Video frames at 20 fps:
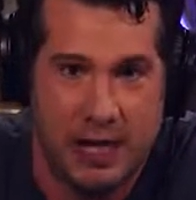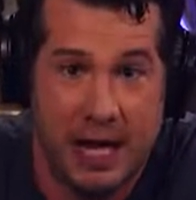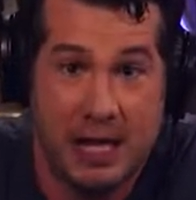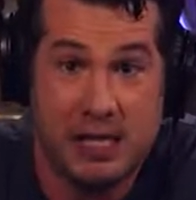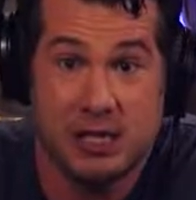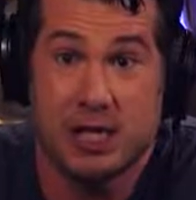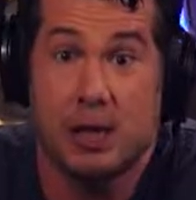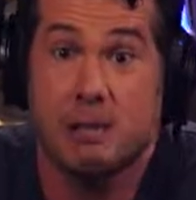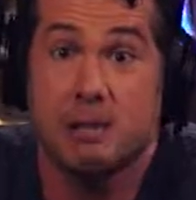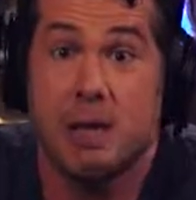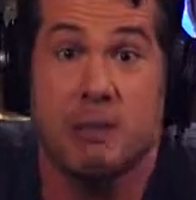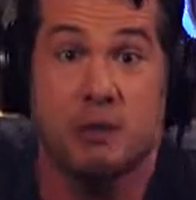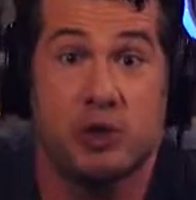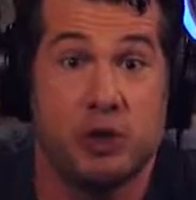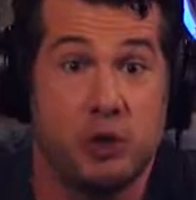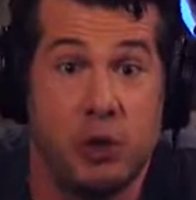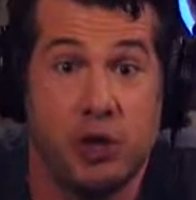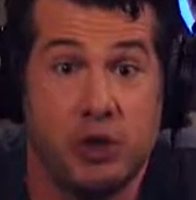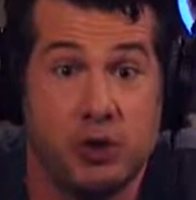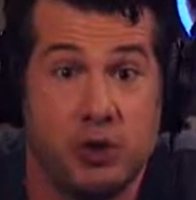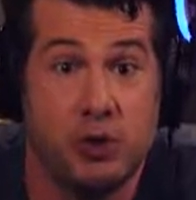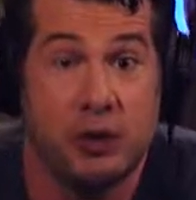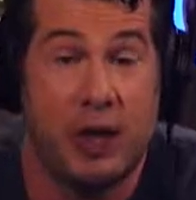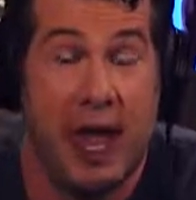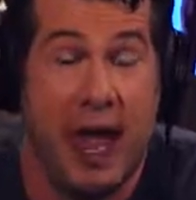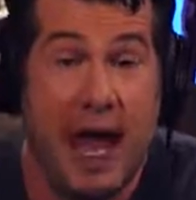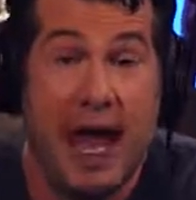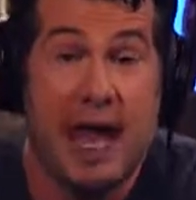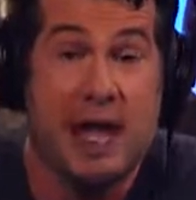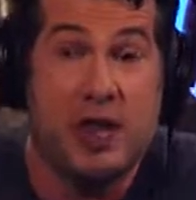And sometimes your truth
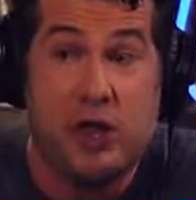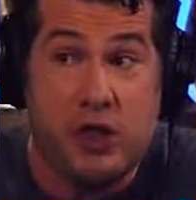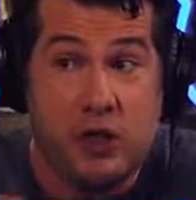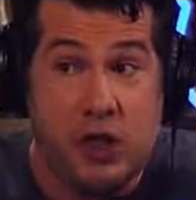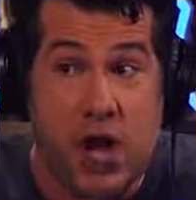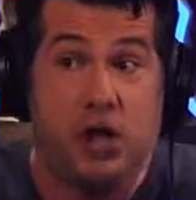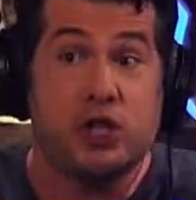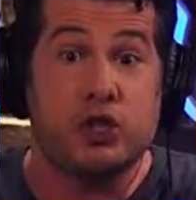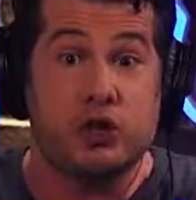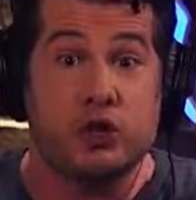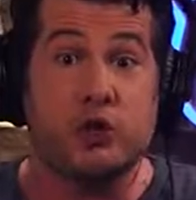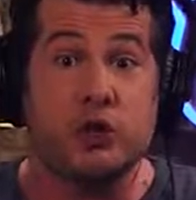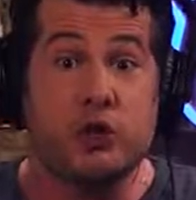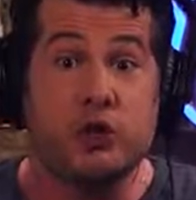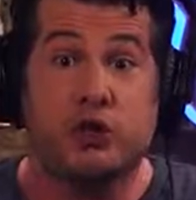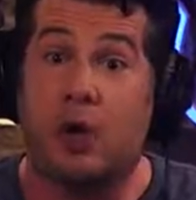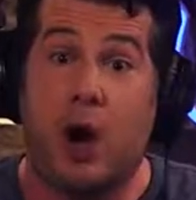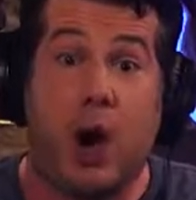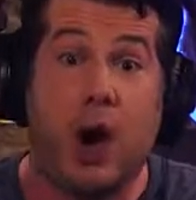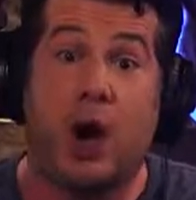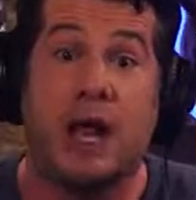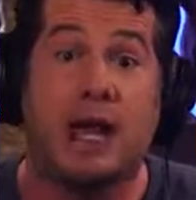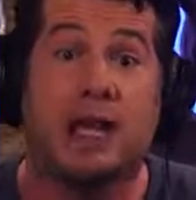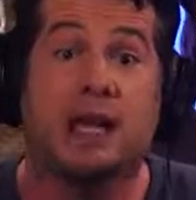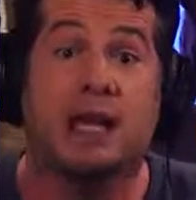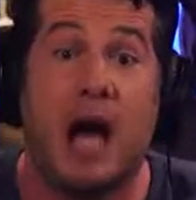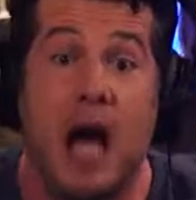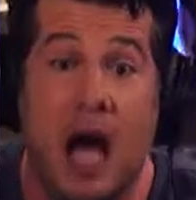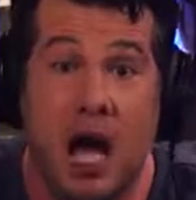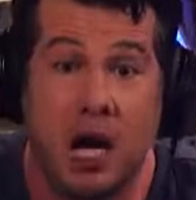and the truth are
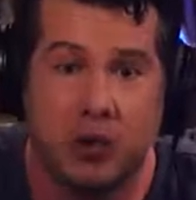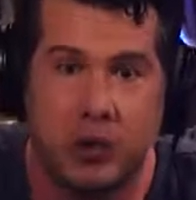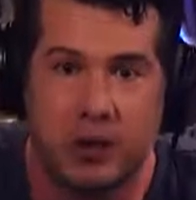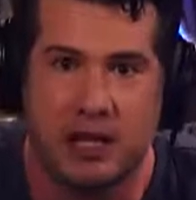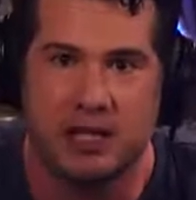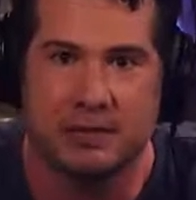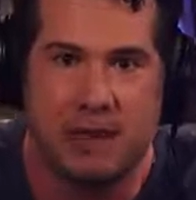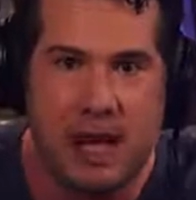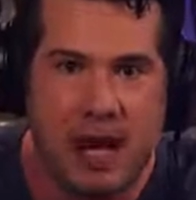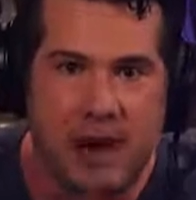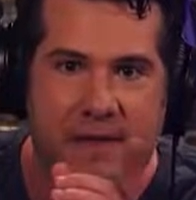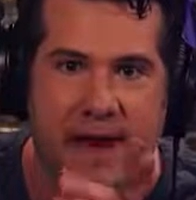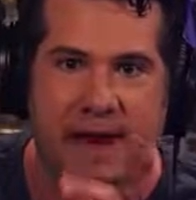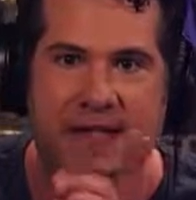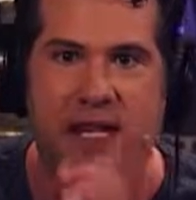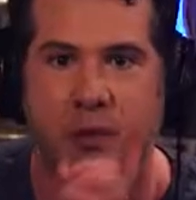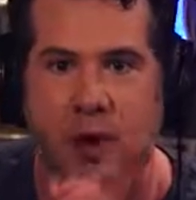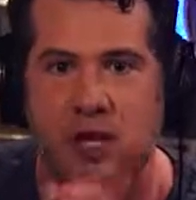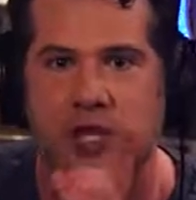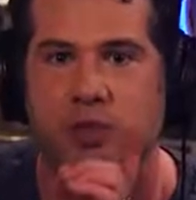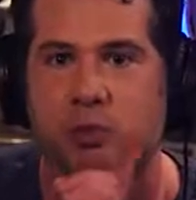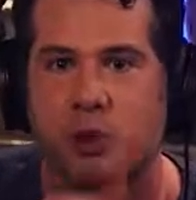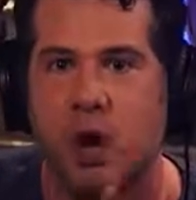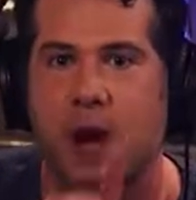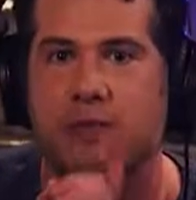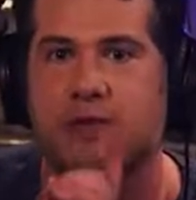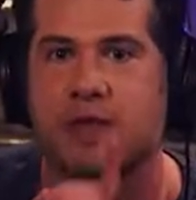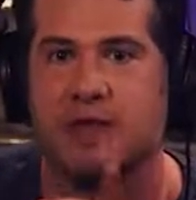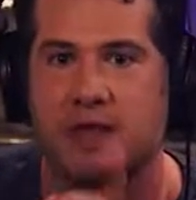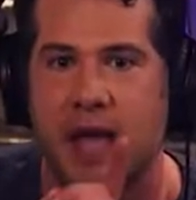incongruent. As a matter of fact, I'd wager more
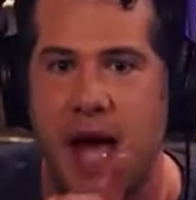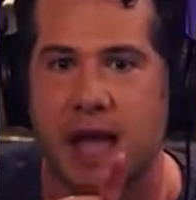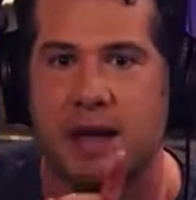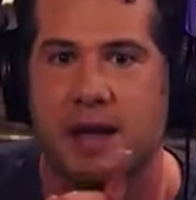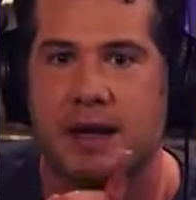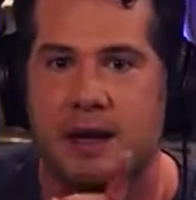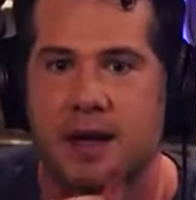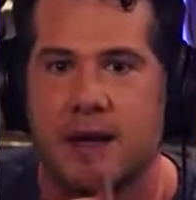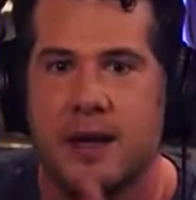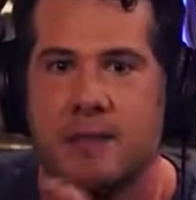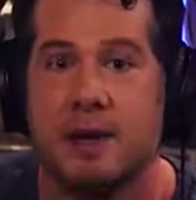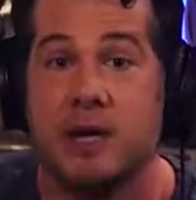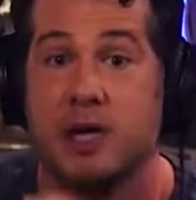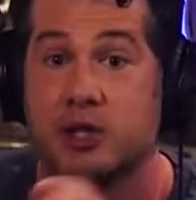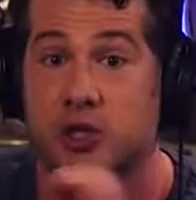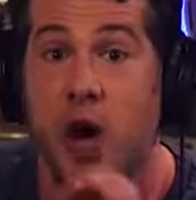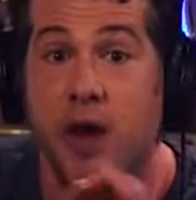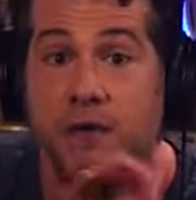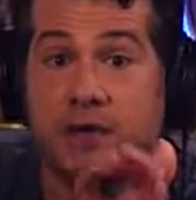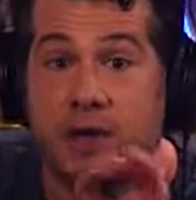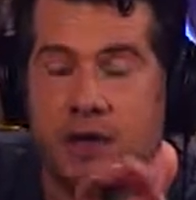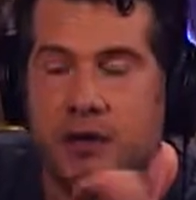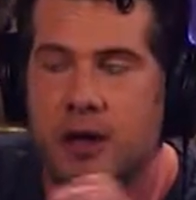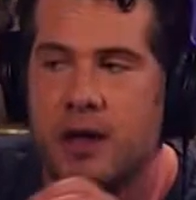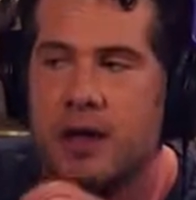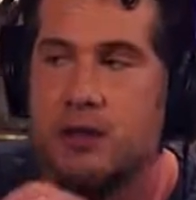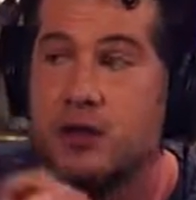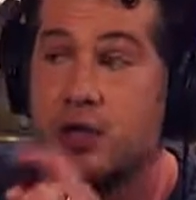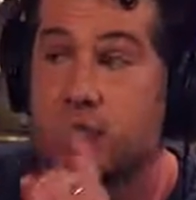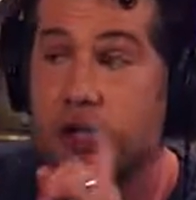often than not, because often
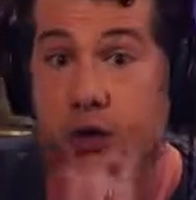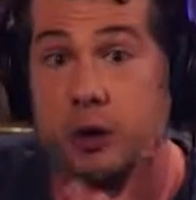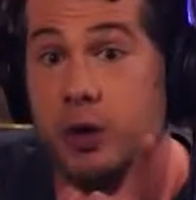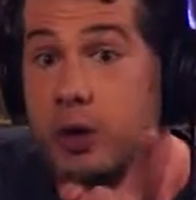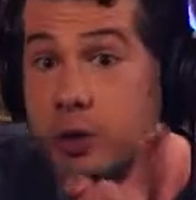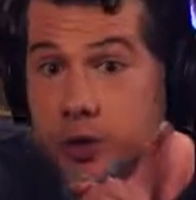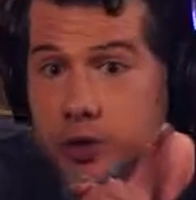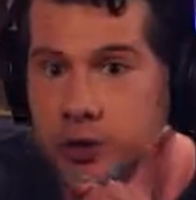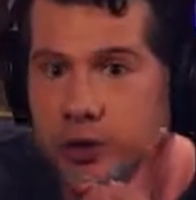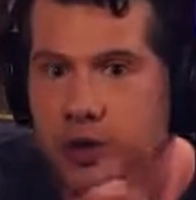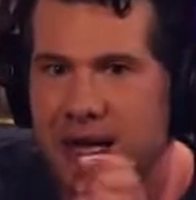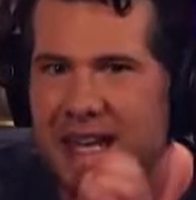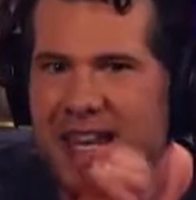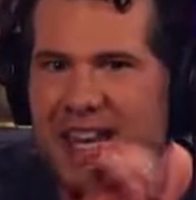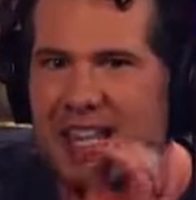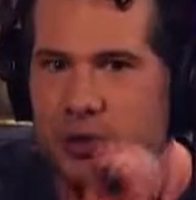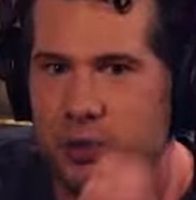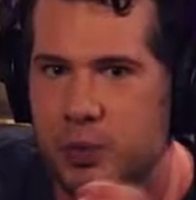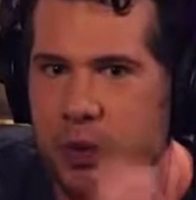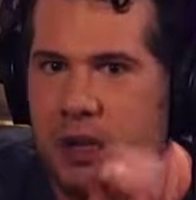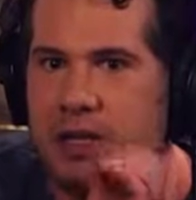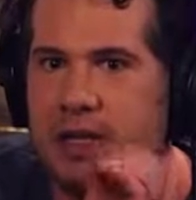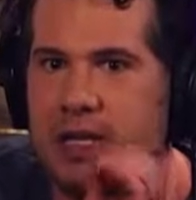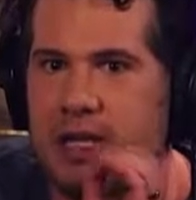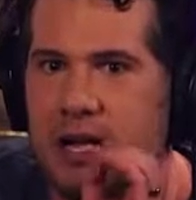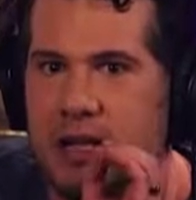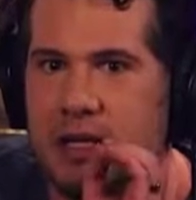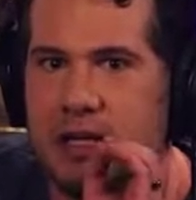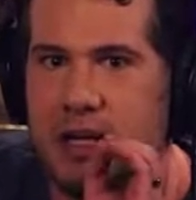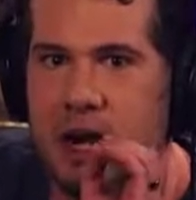the truth is
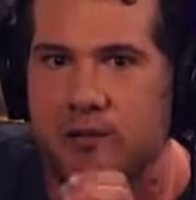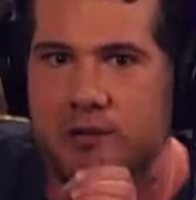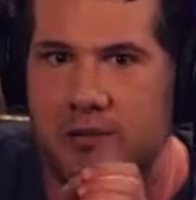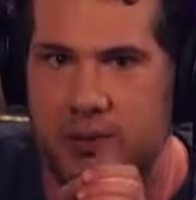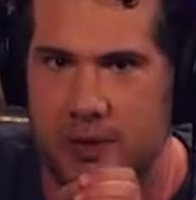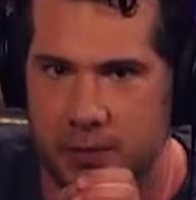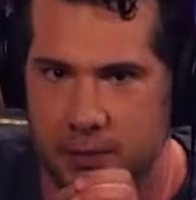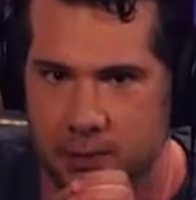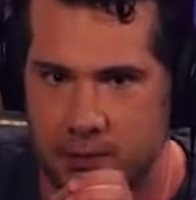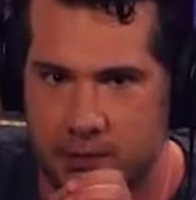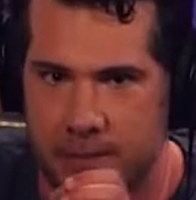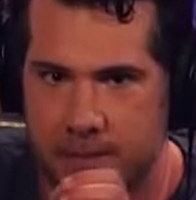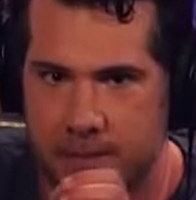really uncomfortable.